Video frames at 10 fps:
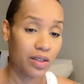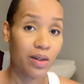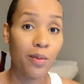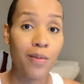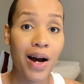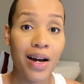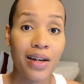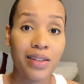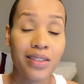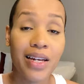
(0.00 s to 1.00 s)
some of
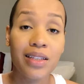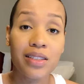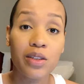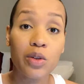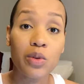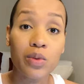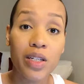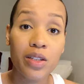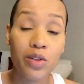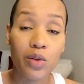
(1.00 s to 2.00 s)
my stainless steel
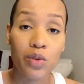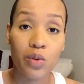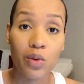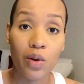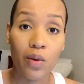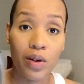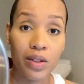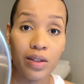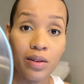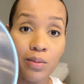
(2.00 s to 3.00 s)
utensils
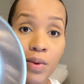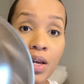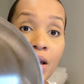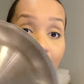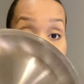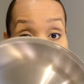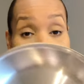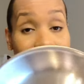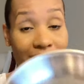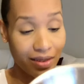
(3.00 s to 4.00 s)
on them and
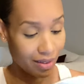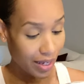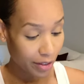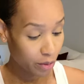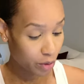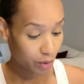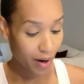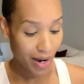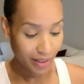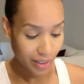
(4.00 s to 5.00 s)
they do
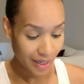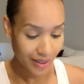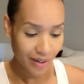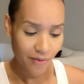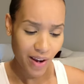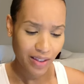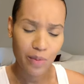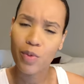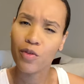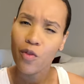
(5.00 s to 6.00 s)
scratch. It doesn't affect the
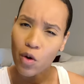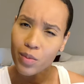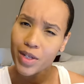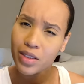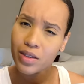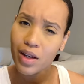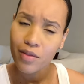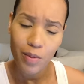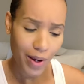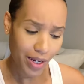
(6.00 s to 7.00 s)
performance
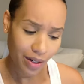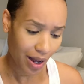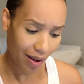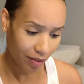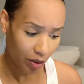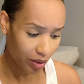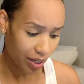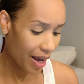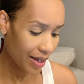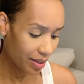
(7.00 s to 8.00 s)
of the pan. I've noticed
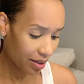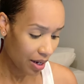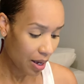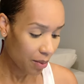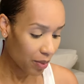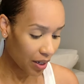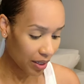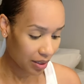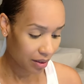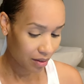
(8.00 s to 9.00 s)
it hasn't,
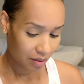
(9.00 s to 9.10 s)
but